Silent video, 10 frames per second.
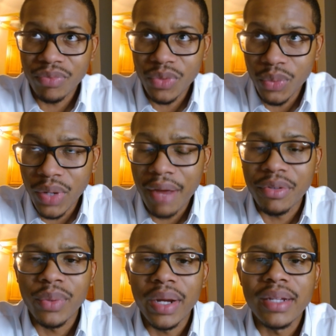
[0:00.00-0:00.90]
we'll have
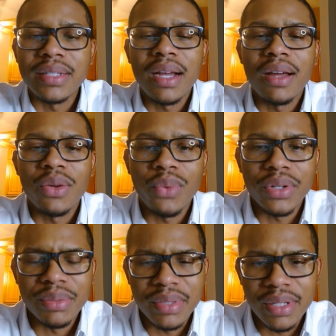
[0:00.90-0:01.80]
to reconcile and work
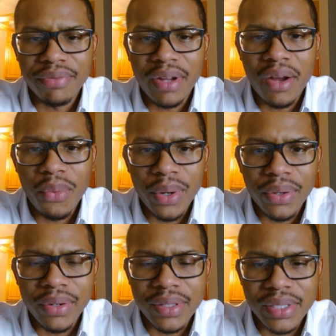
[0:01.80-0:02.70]
some stuff out, work
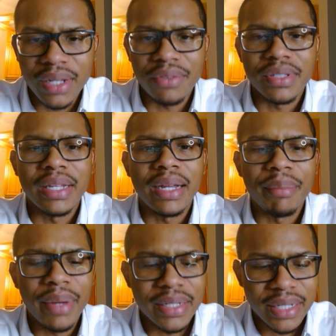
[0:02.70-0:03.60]
on ourselves, and then come
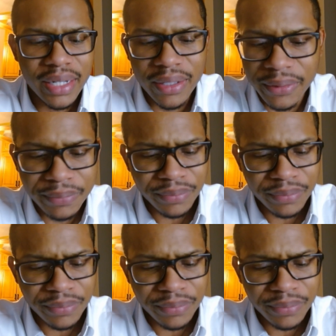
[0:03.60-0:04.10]
back together.